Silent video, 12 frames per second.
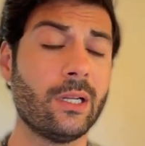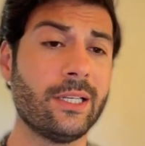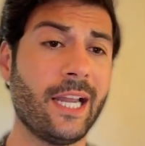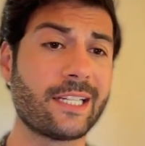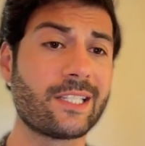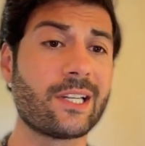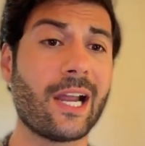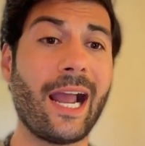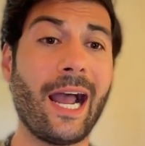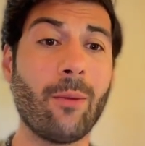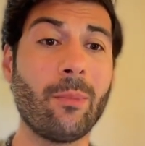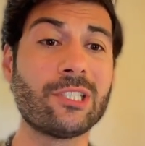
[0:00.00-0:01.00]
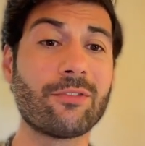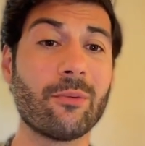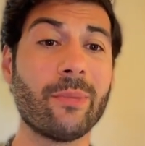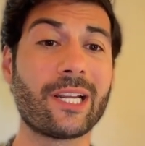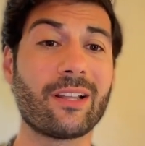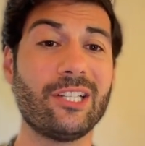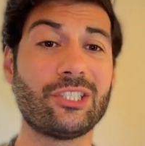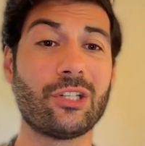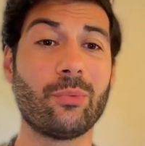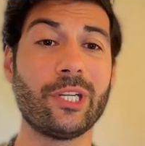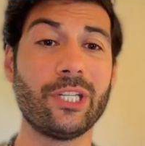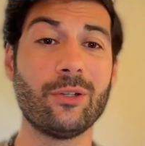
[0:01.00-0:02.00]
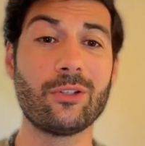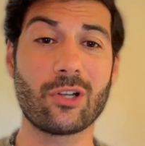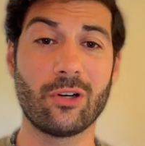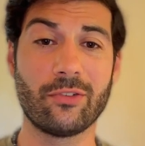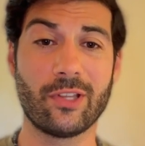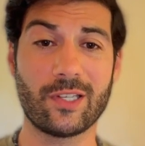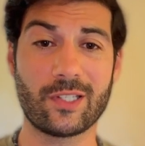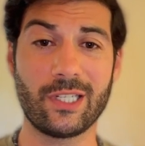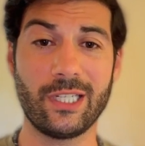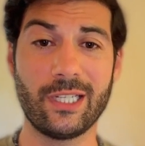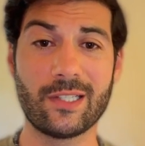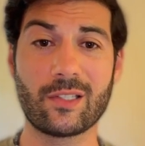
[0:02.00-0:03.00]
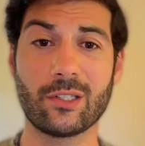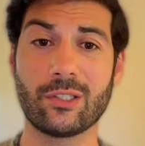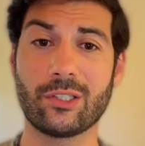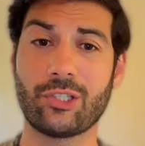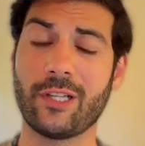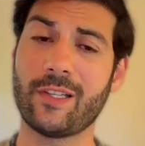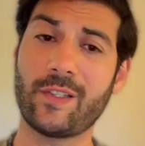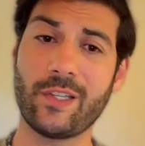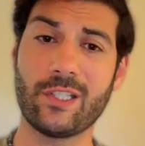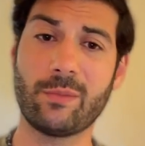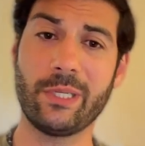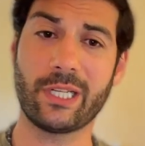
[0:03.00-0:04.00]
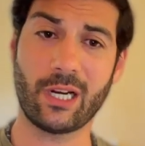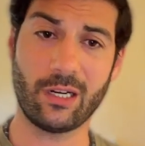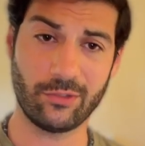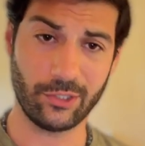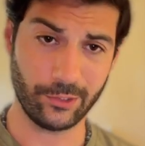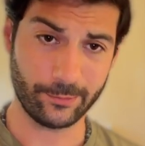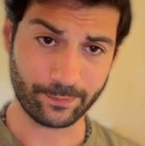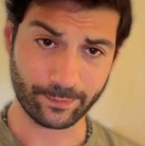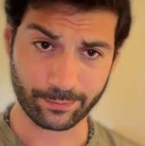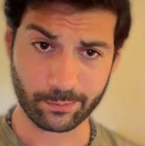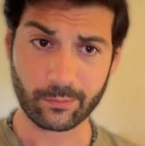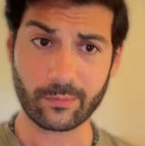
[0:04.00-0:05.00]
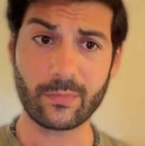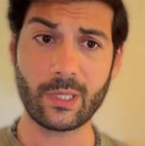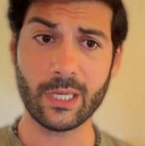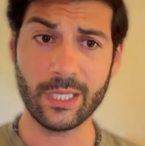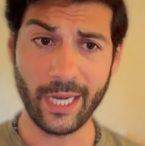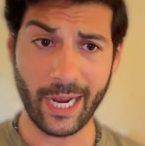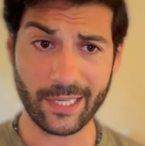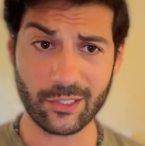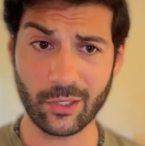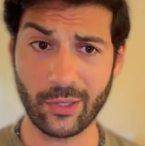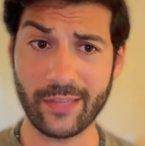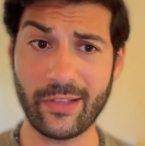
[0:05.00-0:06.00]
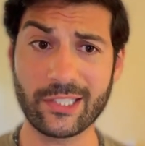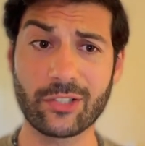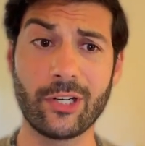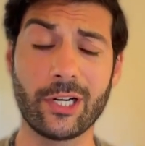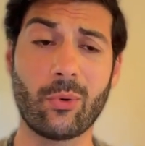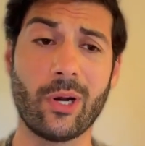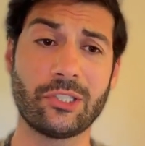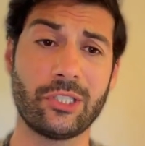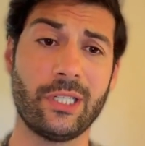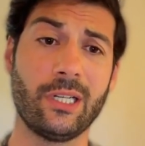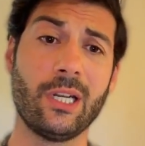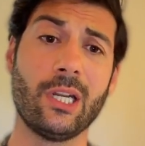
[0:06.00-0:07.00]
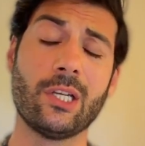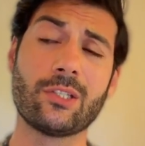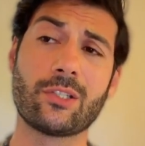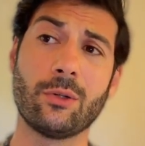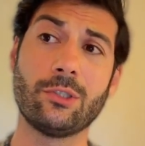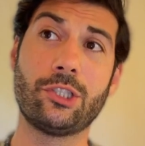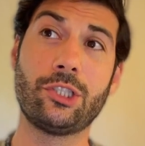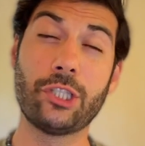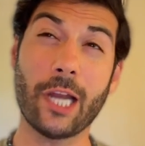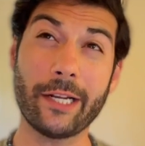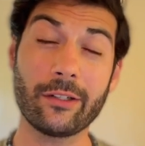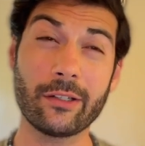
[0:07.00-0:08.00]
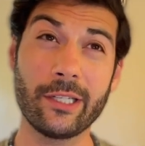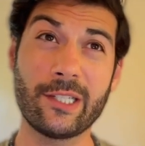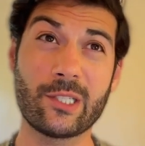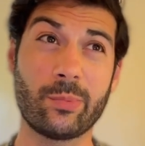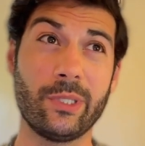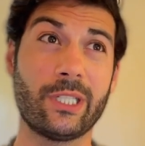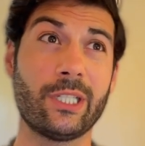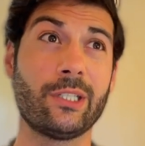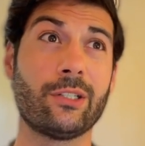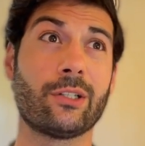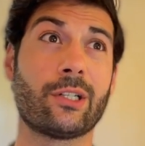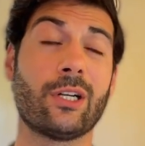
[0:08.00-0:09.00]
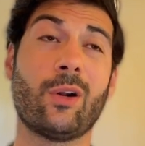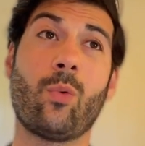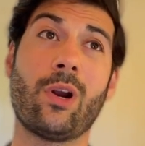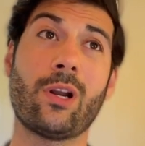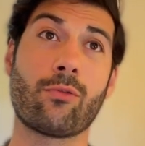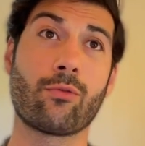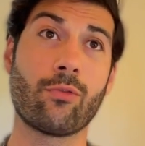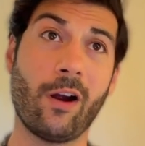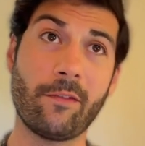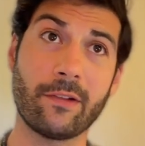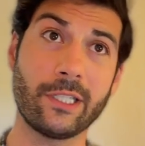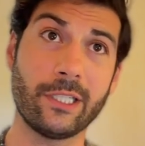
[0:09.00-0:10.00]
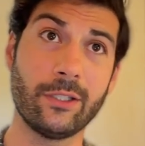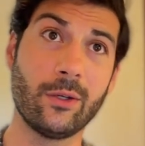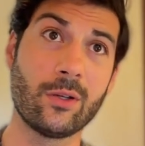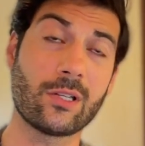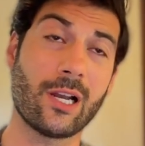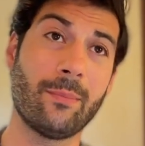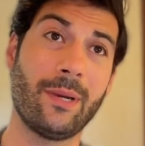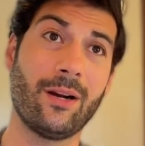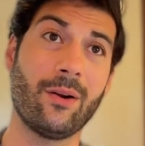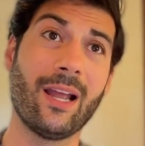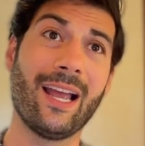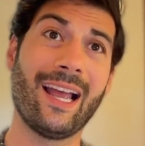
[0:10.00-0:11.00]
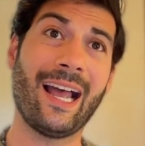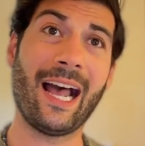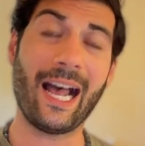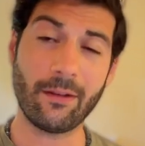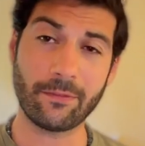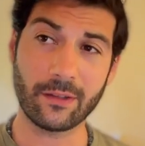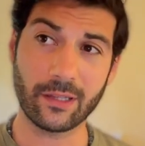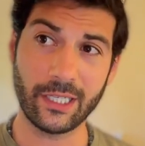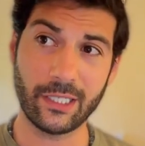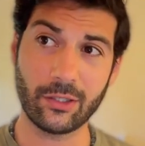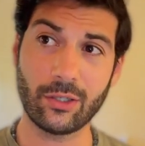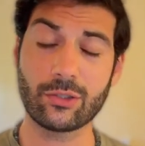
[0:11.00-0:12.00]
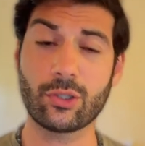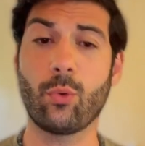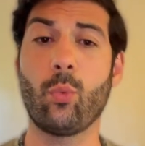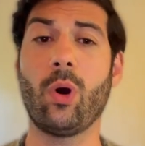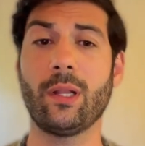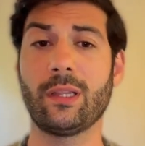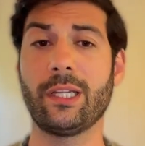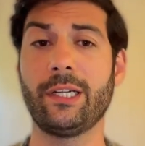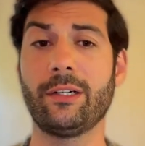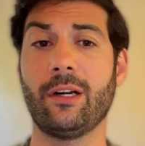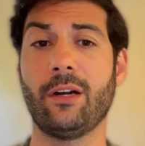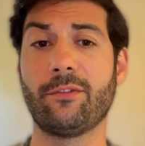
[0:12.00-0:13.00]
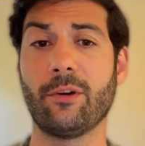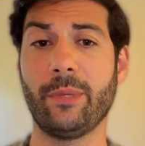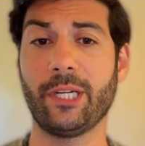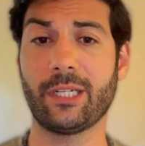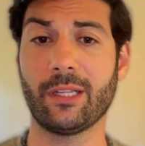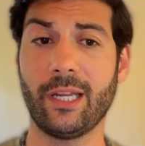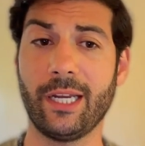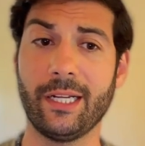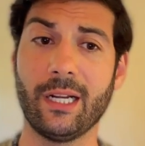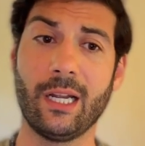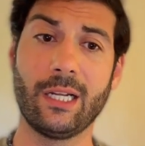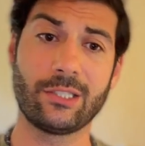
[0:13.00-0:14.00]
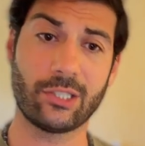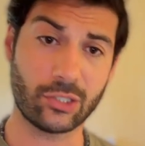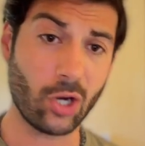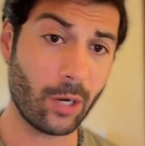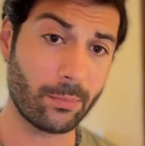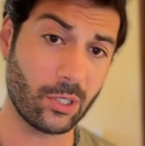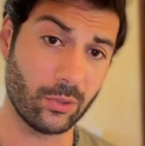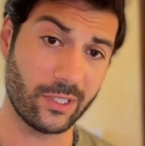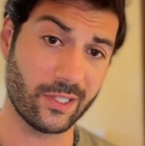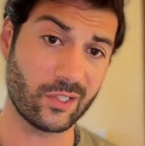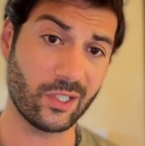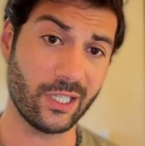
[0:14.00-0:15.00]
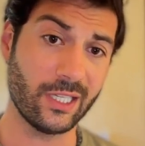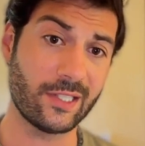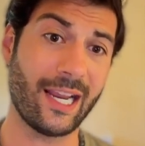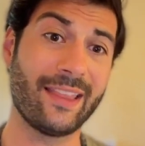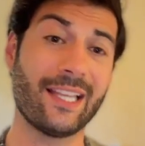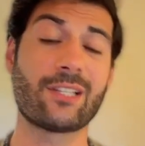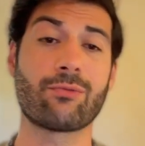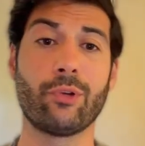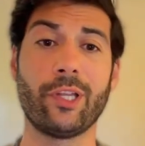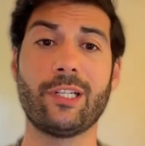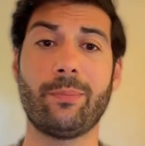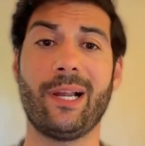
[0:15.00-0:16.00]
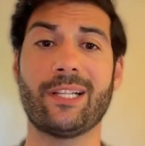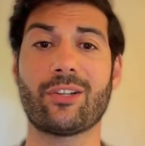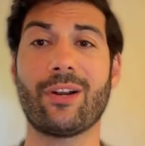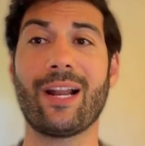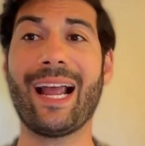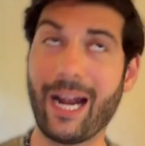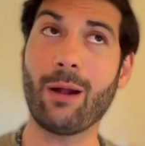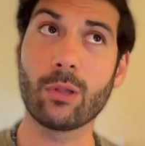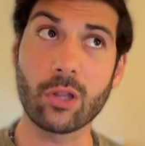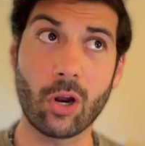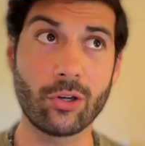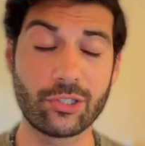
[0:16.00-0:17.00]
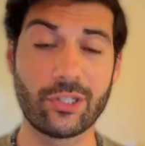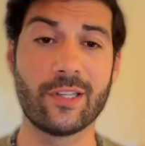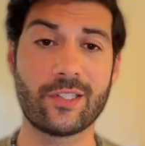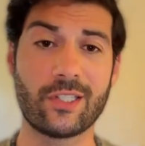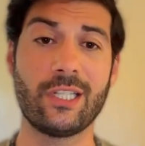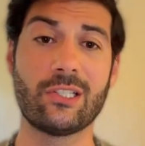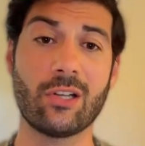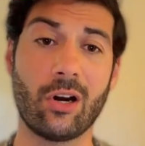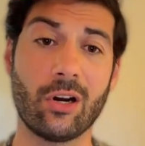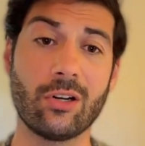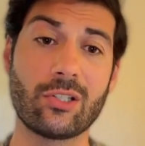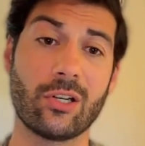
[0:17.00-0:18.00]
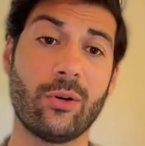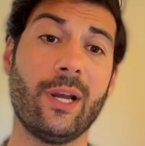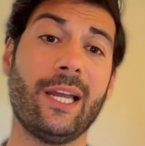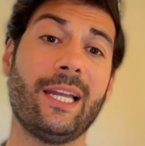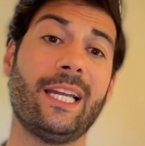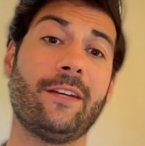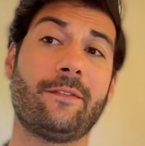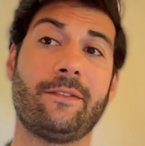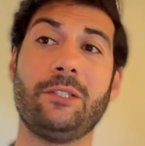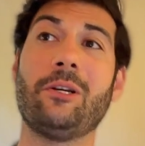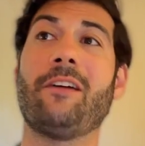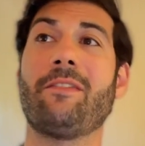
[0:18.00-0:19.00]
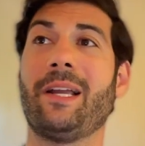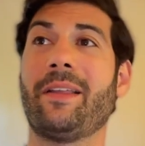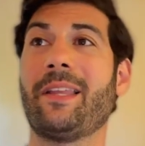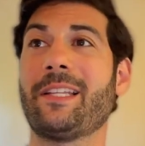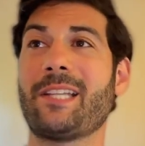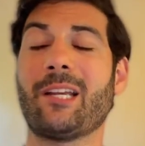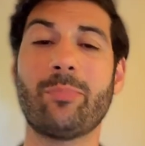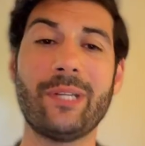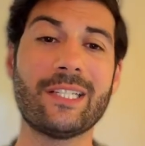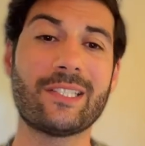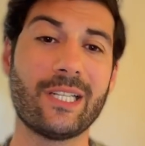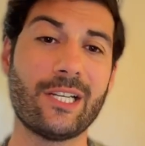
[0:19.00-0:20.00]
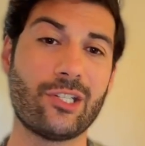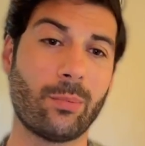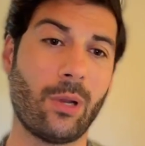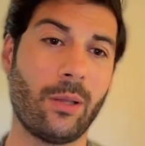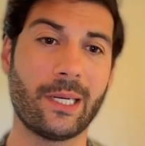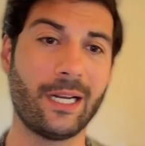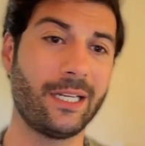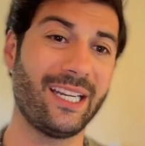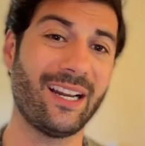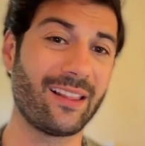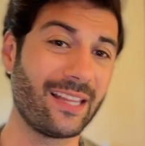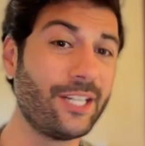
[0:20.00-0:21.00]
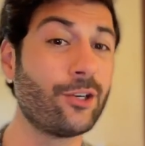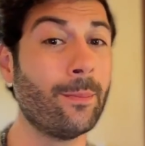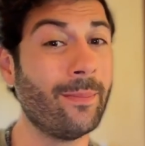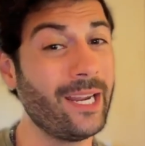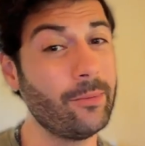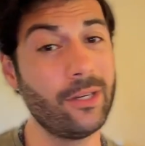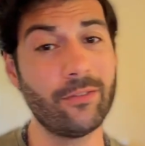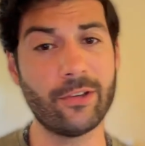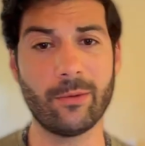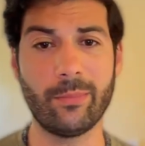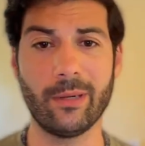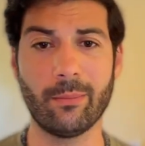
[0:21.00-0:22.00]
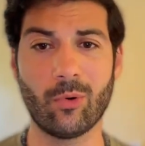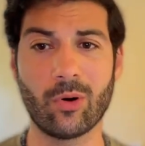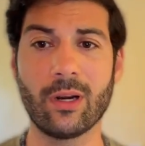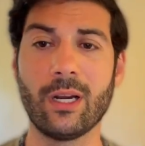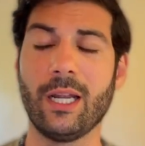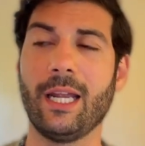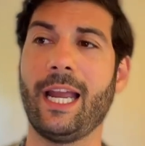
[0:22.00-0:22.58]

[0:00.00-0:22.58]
Next, how much vermiculite should we use over the seeds? Should the seeds be covered? Yeah, so that, that's a great question. So generally speaking, you're going to want to roughly use about half a liter to one liter of vermiculite to top coat the seeds. And this really depends on how large the seeds are. So if you have like things like pea seeds, you're probably going to need a liter, maybe even a bit more.